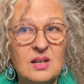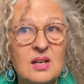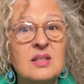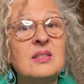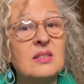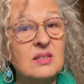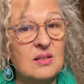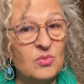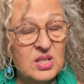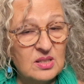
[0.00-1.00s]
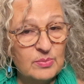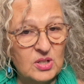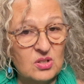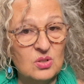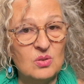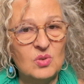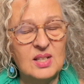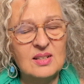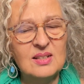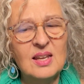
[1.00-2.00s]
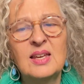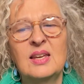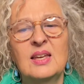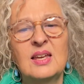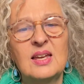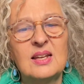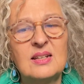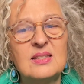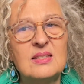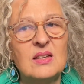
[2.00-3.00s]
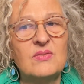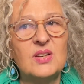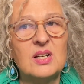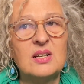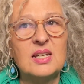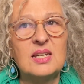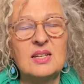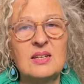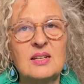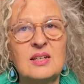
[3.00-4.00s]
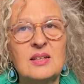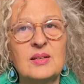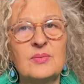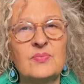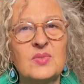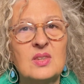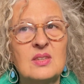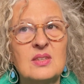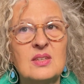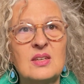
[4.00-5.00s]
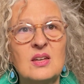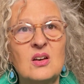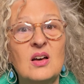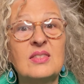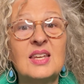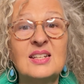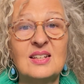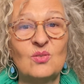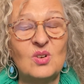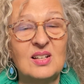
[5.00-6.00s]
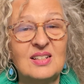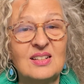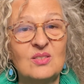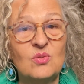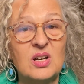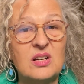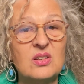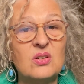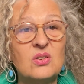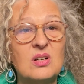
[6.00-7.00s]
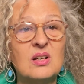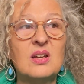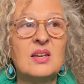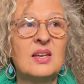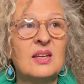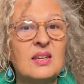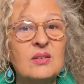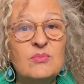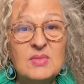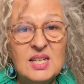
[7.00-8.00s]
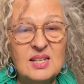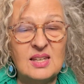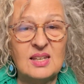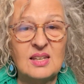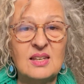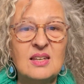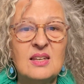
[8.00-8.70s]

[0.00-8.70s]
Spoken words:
it's a somewhat spiritual one, and it's a very authentic one, where you're committing